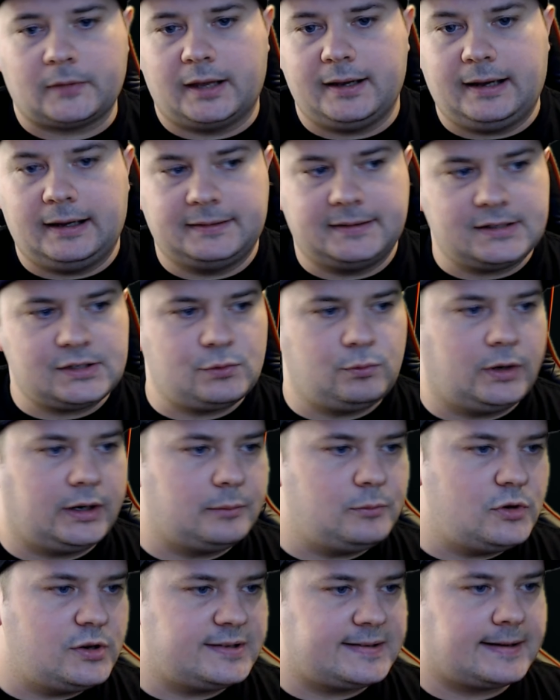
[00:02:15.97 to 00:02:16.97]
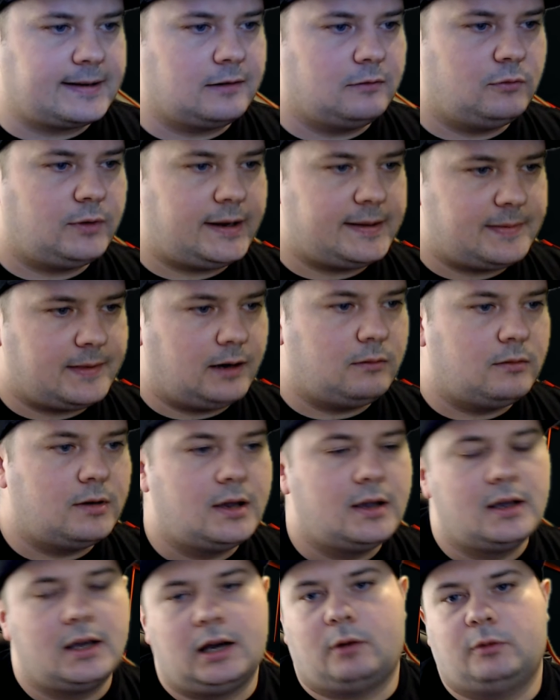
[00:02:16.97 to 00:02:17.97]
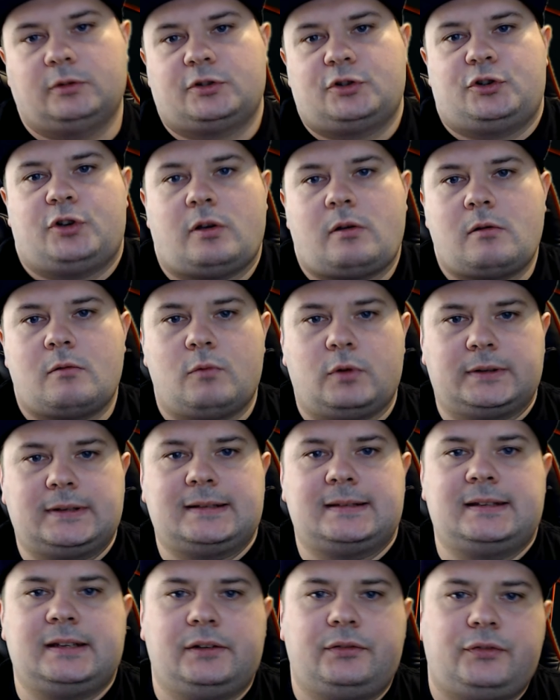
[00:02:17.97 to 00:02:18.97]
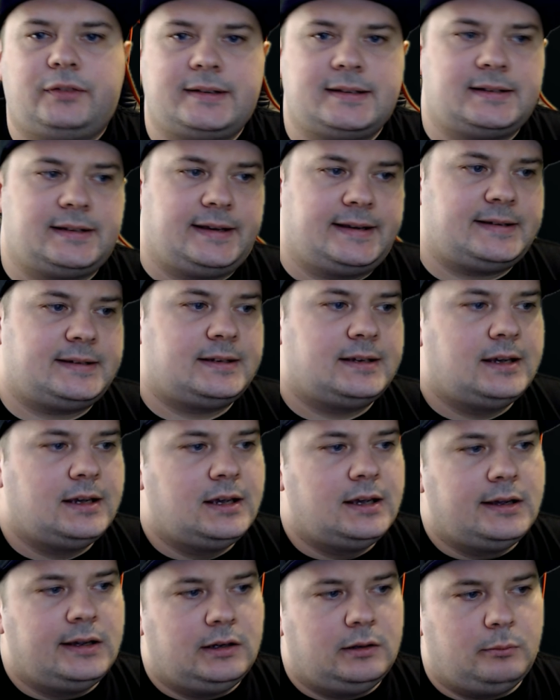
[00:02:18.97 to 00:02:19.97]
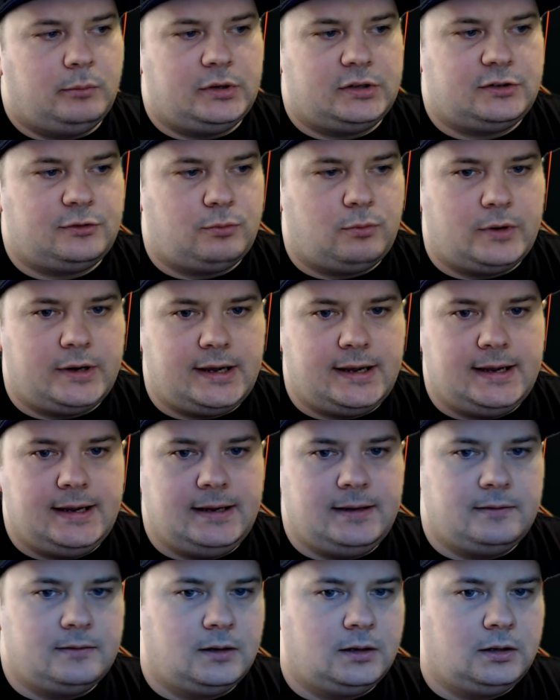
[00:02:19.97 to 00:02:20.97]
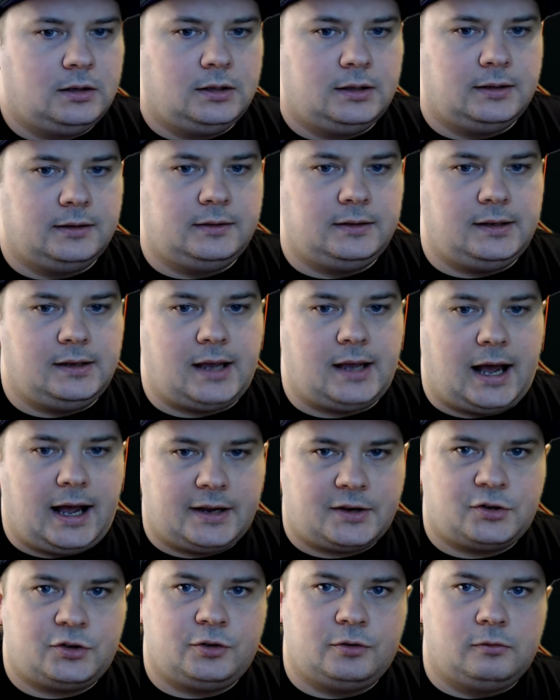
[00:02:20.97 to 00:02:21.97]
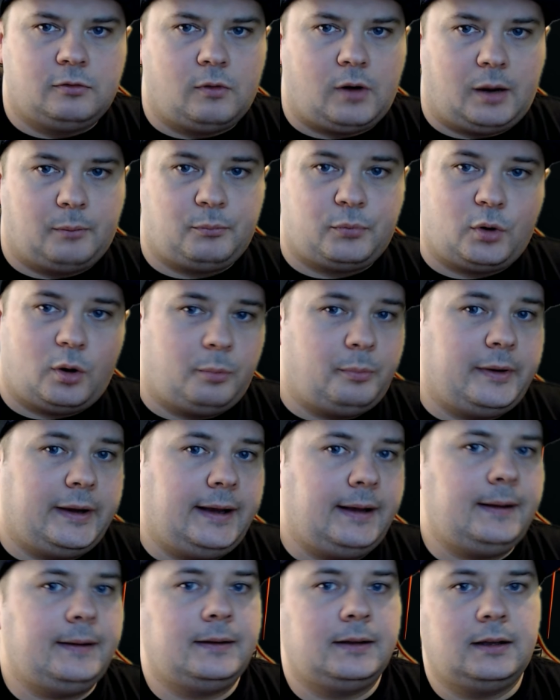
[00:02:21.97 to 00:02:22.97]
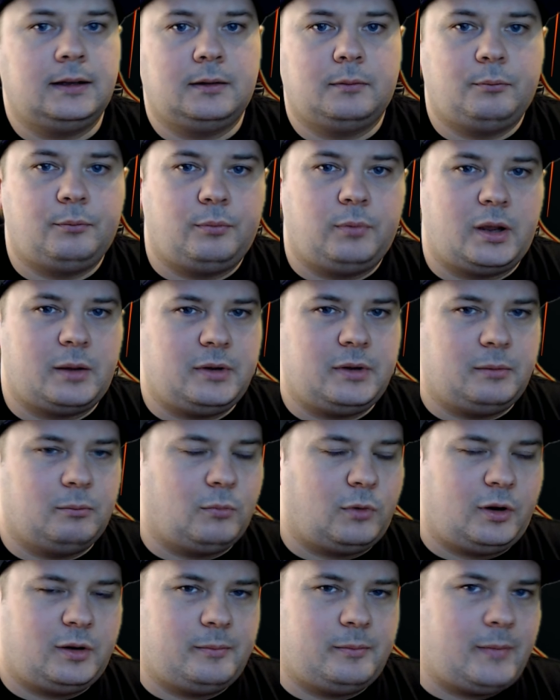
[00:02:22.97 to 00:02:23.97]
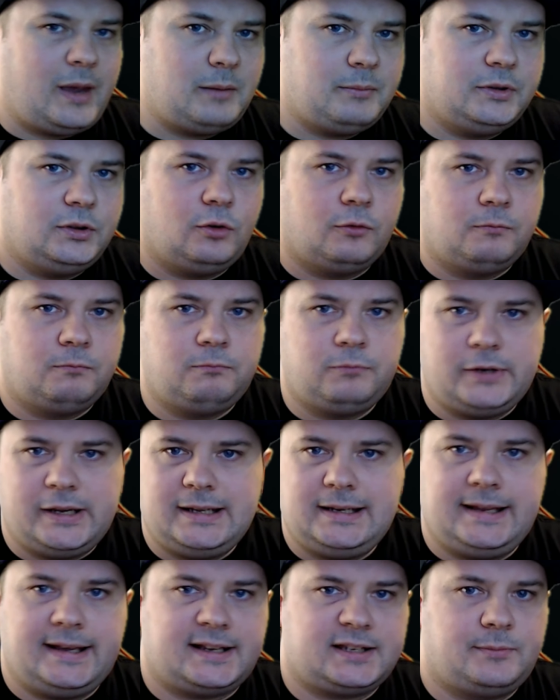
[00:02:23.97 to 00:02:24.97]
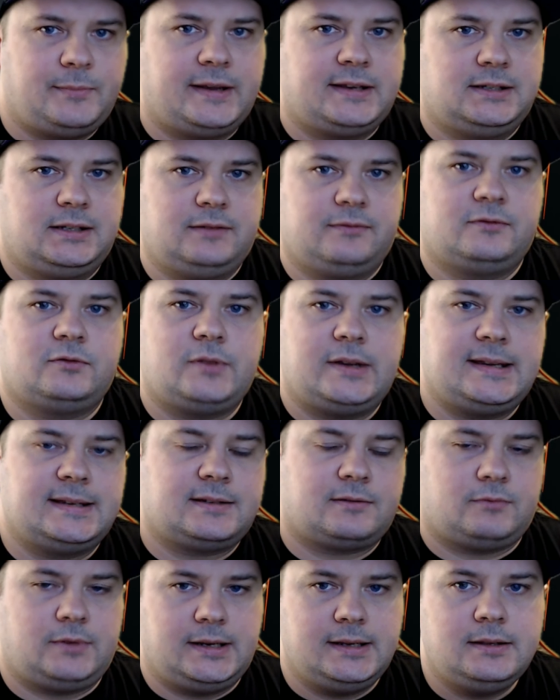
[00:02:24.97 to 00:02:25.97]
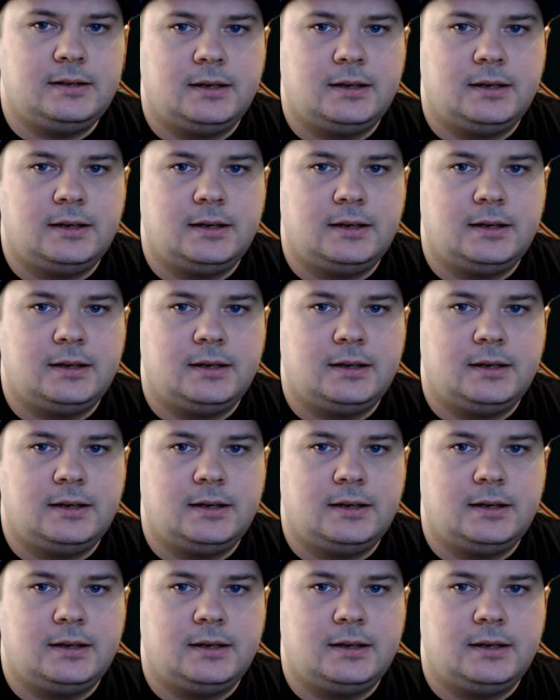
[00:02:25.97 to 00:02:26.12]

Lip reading: This is what I'm using right now. I want to show you what the difference is between the actual proper, maybe not really expensive green screen,